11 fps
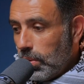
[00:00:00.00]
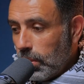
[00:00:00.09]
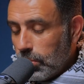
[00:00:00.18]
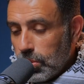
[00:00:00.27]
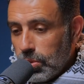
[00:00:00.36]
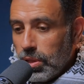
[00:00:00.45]
and I
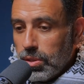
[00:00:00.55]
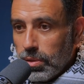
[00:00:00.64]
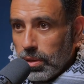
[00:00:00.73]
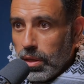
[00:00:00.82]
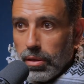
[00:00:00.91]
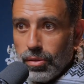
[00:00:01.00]
was treasurer,
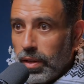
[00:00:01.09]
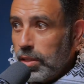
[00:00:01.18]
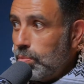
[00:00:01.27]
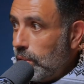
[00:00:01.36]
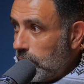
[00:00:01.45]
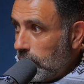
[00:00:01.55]
and then I was vice
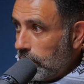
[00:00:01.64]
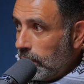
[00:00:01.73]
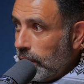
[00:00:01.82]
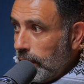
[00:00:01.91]
president.